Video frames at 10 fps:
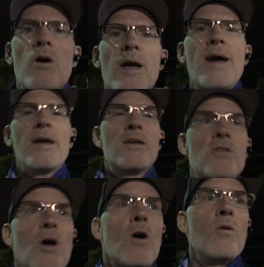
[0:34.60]
Okay,
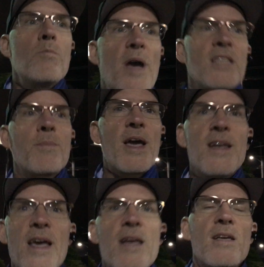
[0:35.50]
so mask
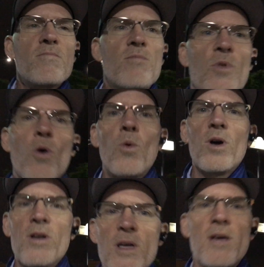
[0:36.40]
mandate, no
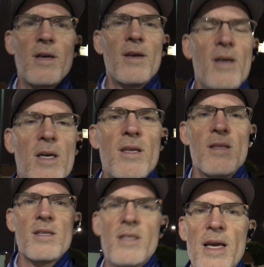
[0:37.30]
one
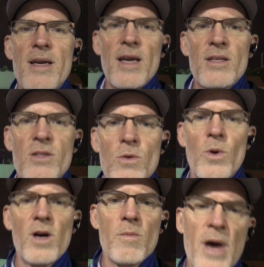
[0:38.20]
in this state needs to
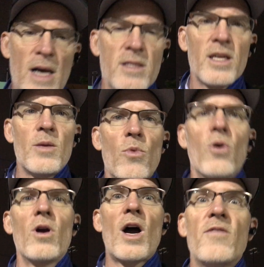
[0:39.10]
wear a mask
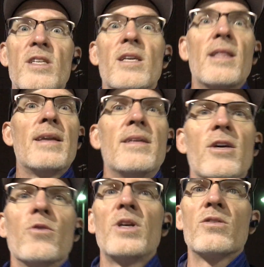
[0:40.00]
anymore. Obviously they did
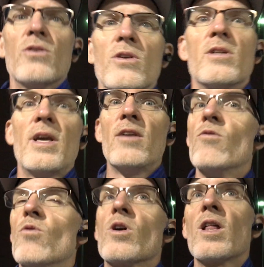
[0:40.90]
their research and they
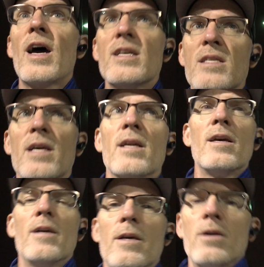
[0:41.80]
realized that,
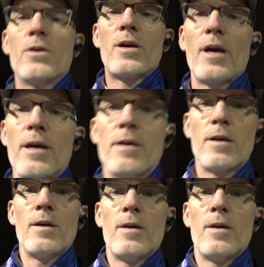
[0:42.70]
okay,